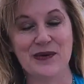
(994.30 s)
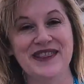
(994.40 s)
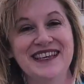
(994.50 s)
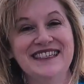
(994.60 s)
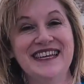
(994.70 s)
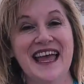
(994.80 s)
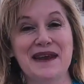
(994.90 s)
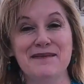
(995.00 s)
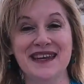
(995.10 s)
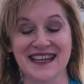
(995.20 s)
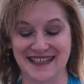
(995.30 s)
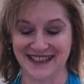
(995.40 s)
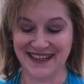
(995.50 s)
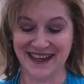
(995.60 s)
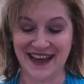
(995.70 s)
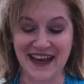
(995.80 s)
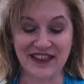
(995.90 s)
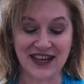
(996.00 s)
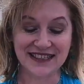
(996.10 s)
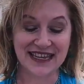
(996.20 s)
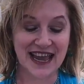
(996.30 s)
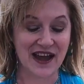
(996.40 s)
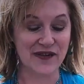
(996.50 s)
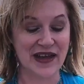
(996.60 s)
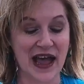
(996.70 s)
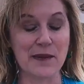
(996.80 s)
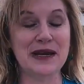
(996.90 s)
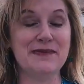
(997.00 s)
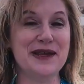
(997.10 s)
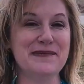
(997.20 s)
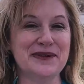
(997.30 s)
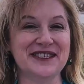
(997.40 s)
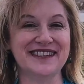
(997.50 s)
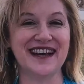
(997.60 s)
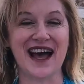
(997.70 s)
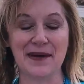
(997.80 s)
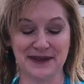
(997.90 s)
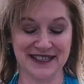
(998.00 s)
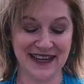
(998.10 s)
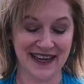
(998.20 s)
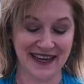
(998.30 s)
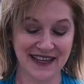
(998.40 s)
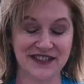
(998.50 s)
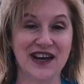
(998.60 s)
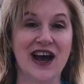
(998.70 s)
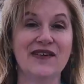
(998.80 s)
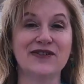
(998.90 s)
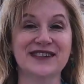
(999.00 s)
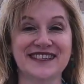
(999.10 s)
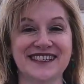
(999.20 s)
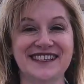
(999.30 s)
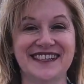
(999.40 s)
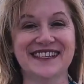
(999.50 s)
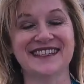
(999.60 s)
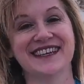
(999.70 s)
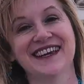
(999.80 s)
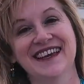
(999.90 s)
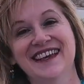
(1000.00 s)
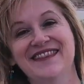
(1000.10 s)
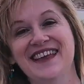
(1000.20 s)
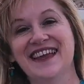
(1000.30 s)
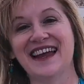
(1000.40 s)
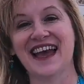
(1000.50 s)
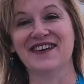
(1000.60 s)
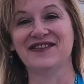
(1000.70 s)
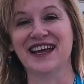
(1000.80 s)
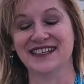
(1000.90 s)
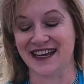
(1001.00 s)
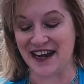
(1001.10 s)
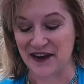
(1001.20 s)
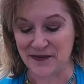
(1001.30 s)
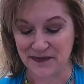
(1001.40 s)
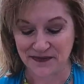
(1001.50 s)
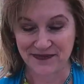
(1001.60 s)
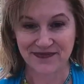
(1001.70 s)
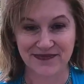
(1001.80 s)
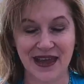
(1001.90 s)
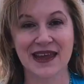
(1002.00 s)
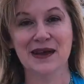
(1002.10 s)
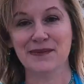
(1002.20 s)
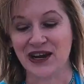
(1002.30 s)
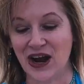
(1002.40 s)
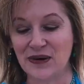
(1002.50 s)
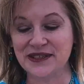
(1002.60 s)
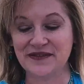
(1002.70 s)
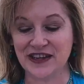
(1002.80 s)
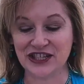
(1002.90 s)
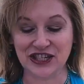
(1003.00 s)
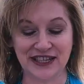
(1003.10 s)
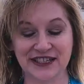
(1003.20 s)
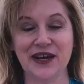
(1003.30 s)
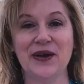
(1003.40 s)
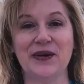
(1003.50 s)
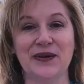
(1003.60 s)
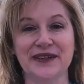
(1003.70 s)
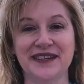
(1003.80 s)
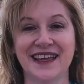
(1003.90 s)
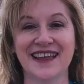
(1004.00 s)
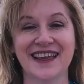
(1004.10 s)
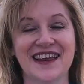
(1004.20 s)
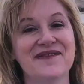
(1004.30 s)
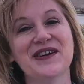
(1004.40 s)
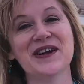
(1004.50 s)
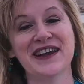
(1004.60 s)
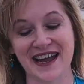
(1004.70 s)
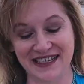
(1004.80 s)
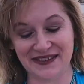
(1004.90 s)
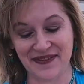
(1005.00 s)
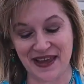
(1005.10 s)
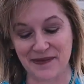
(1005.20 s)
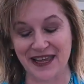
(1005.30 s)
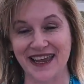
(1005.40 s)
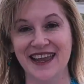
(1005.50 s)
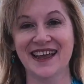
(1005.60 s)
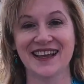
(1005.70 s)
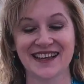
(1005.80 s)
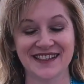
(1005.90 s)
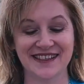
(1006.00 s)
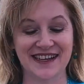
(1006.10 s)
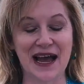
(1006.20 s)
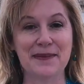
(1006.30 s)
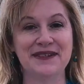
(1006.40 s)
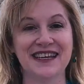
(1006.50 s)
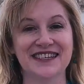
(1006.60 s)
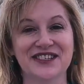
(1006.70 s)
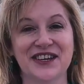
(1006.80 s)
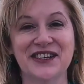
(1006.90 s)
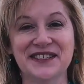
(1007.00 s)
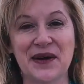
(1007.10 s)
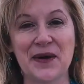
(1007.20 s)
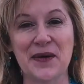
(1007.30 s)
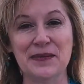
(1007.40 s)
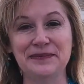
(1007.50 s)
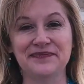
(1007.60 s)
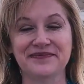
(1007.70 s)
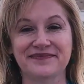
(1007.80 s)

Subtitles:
Within 10 minutes, I lost count of how many people stopped to offer assistance, thinking I had a flat tire. My car was eventually towed, and a very nice family stopped and took us home